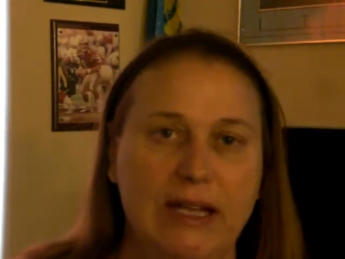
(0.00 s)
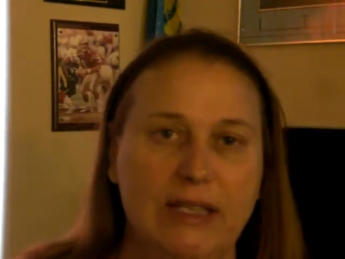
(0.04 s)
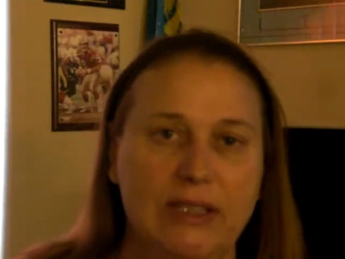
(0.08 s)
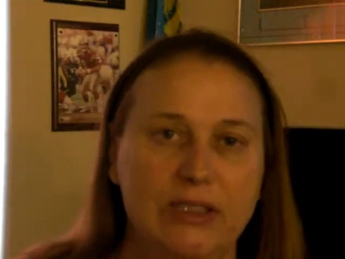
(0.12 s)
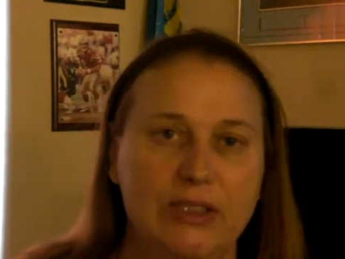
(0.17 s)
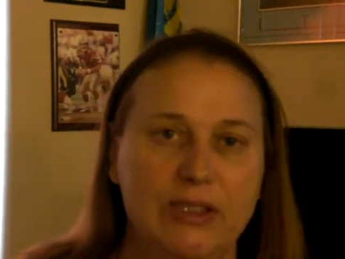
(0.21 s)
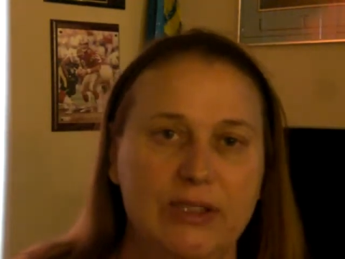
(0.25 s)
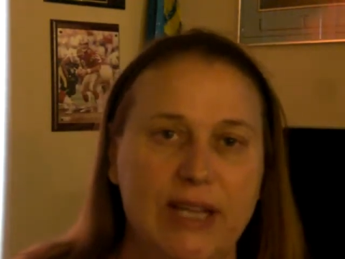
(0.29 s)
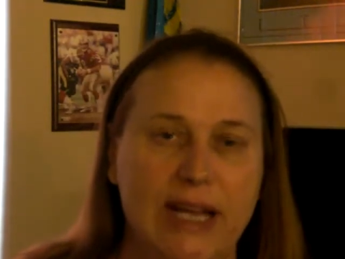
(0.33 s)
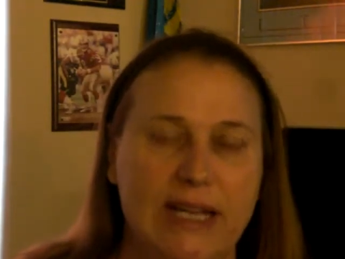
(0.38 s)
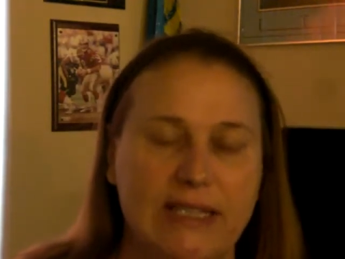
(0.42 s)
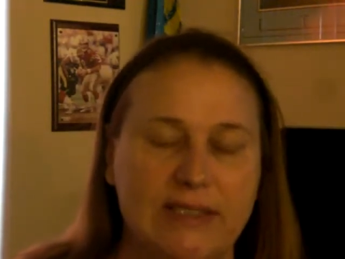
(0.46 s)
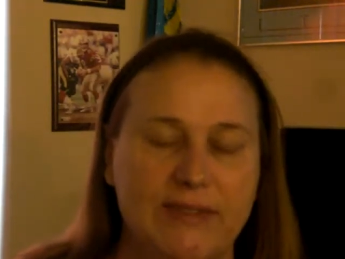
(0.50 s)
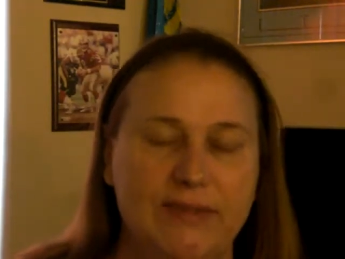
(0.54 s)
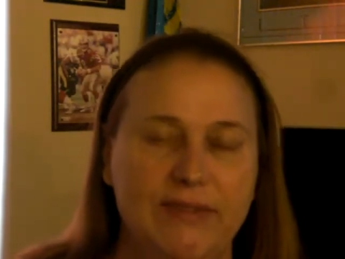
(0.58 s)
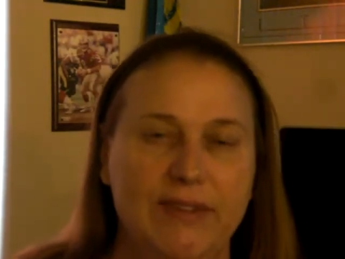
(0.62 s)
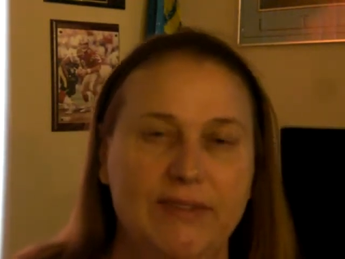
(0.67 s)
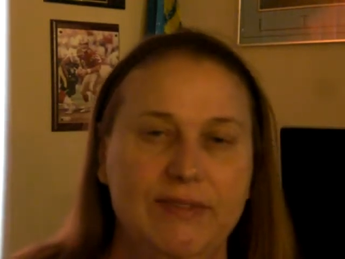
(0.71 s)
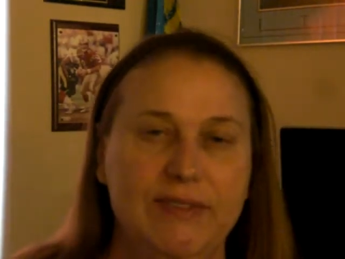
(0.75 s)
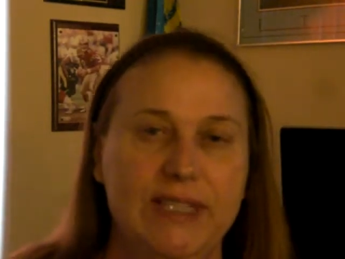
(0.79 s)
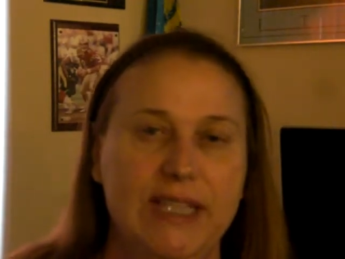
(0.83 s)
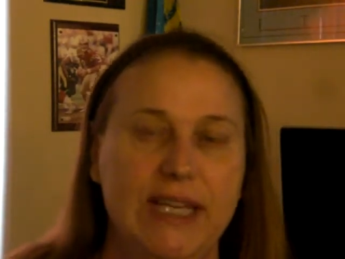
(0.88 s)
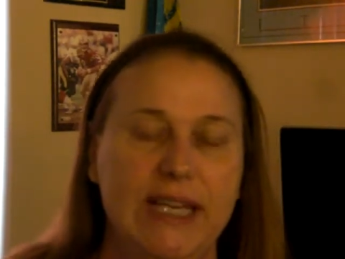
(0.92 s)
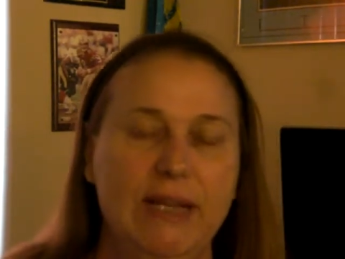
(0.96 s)

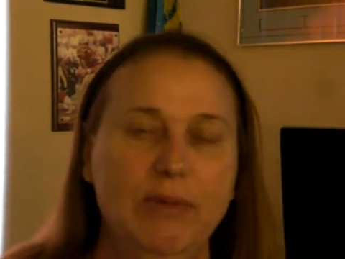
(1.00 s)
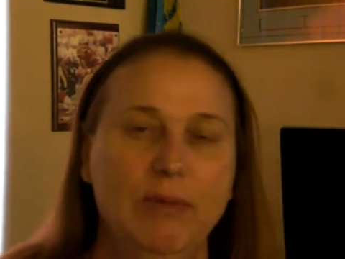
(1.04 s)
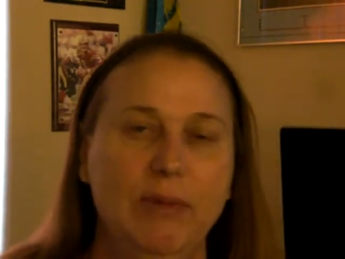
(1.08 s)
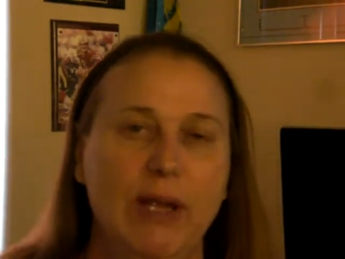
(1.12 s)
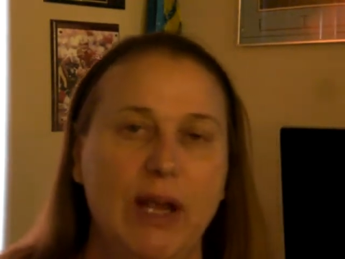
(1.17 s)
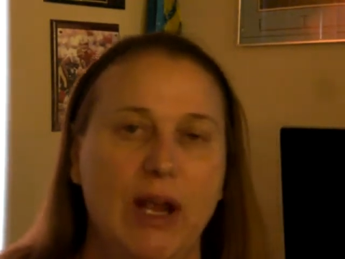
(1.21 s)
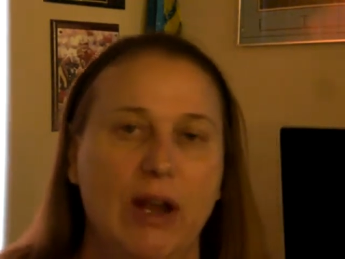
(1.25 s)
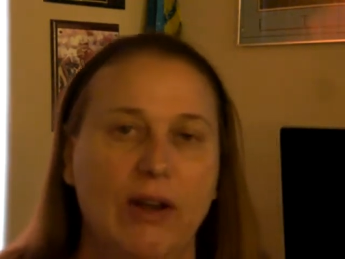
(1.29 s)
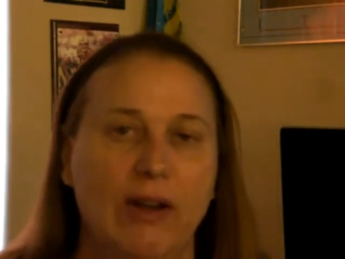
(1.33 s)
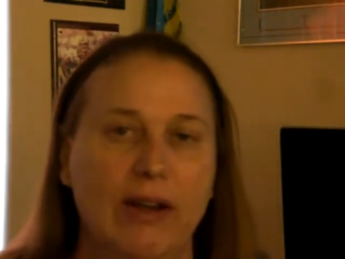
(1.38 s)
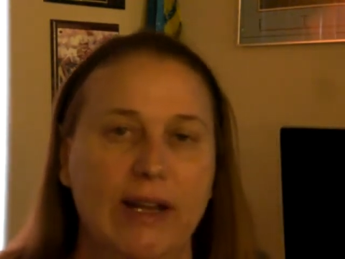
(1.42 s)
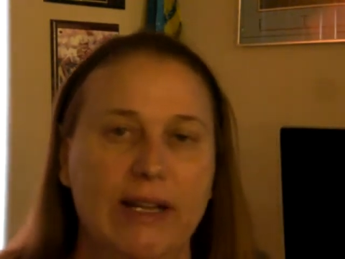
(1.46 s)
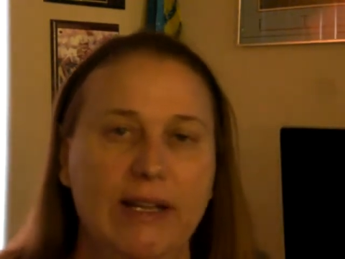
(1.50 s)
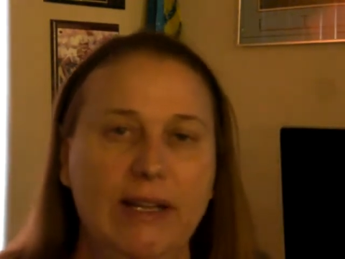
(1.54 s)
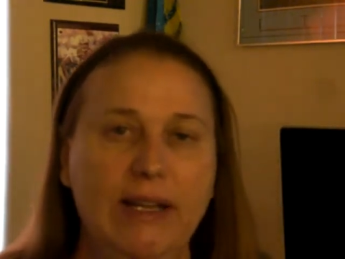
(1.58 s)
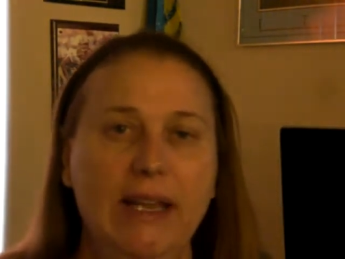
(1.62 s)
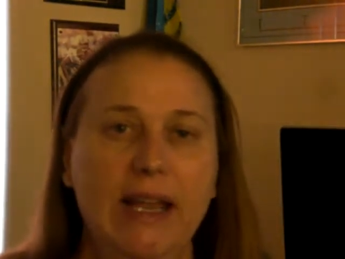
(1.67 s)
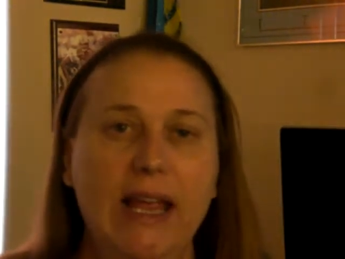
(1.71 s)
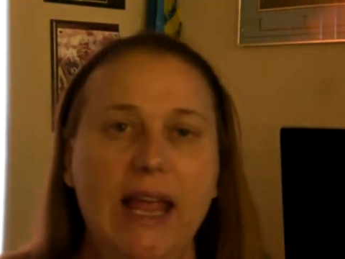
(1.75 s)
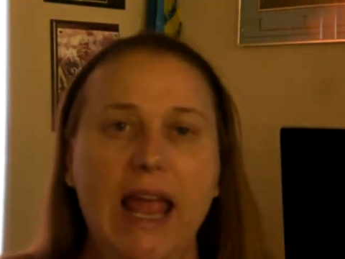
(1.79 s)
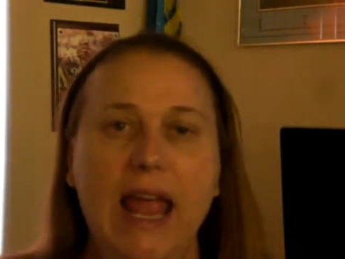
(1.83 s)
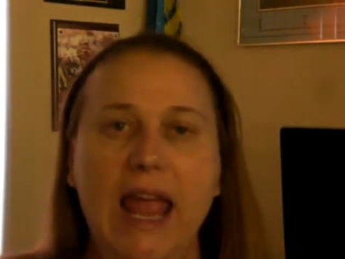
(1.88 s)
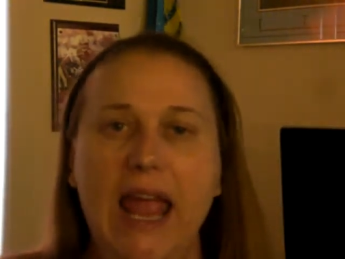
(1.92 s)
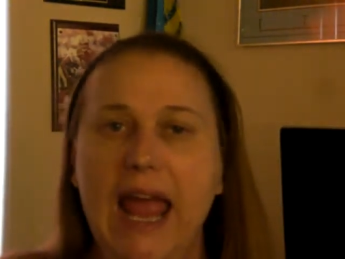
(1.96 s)
2015 we are in.
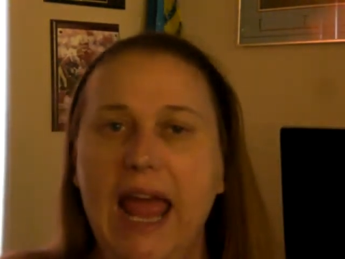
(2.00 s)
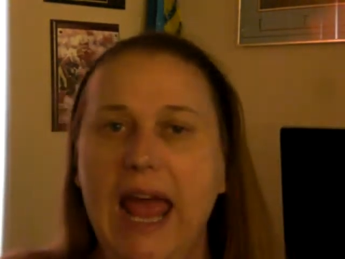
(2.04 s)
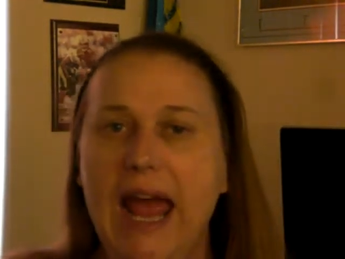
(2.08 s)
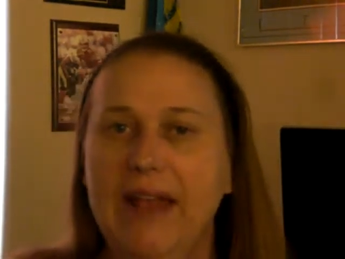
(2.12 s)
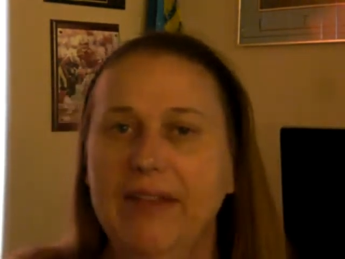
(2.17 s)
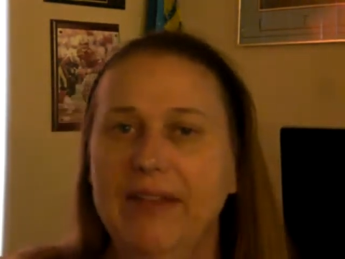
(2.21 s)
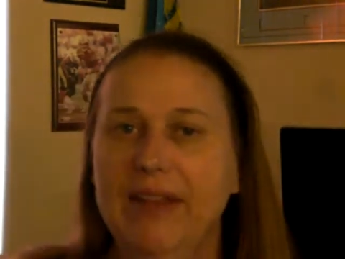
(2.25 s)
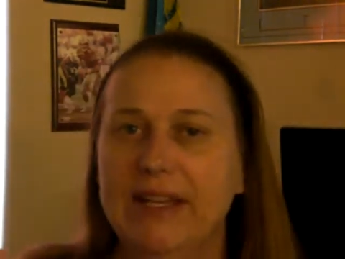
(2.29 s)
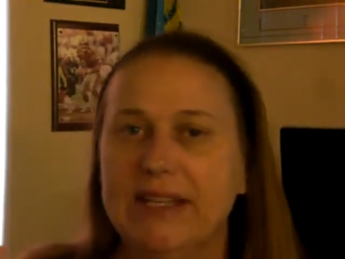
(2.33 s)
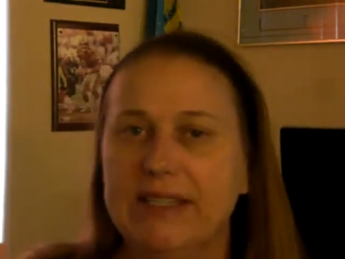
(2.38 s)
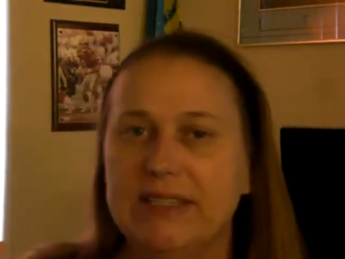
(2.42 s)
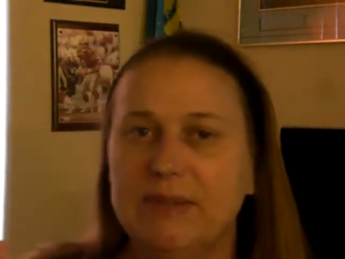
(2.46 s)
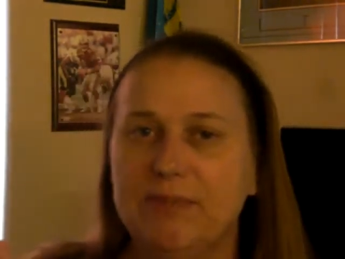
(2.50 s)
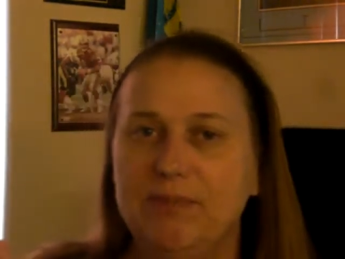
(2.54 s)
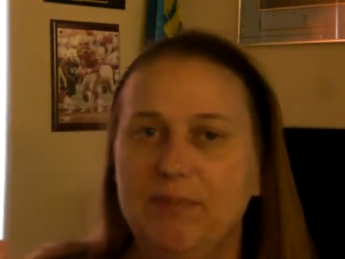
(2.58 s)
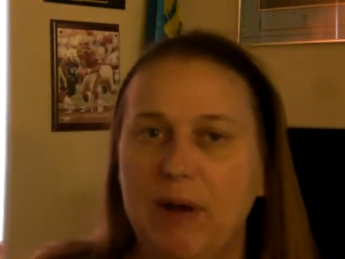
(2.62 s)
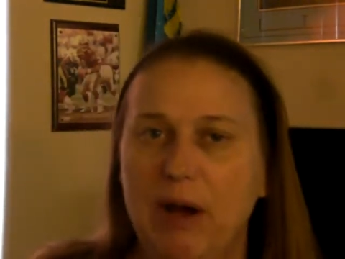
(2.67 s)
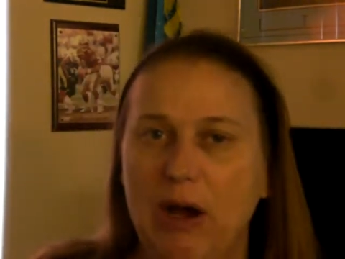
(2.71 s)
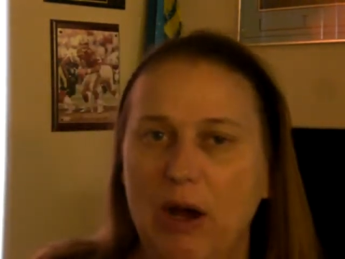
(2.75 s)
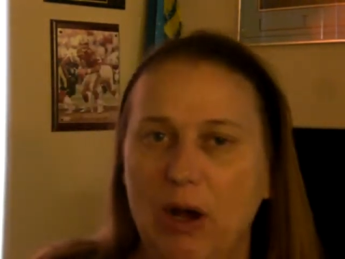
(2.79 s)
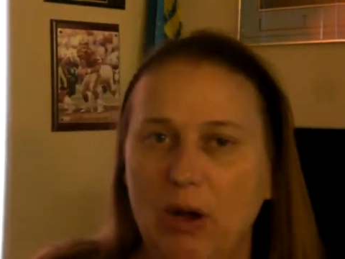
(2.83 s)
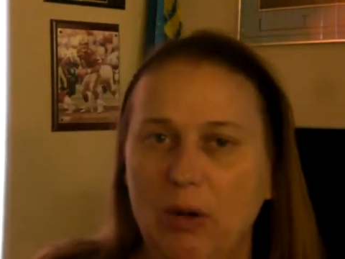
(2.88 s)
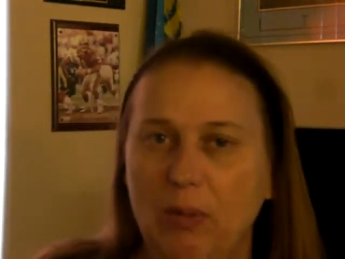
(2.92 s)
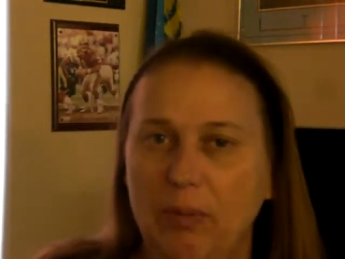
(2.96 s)
And this
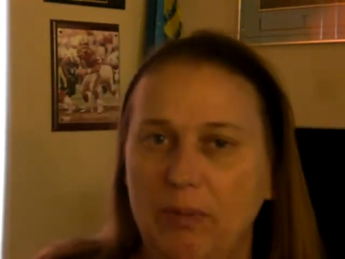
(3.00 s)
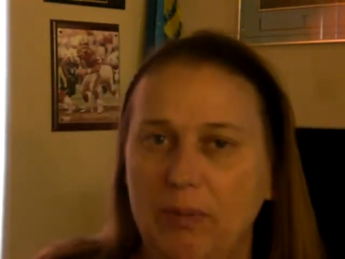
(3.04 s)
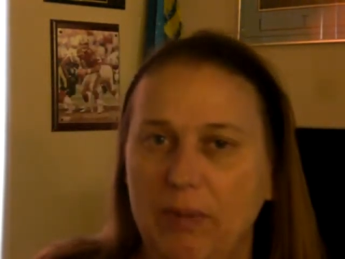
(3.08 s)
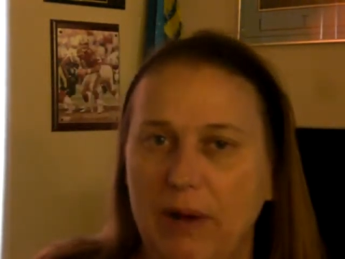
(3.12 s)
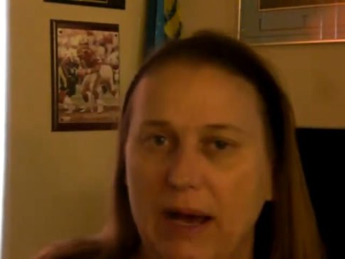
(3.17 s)
Pope,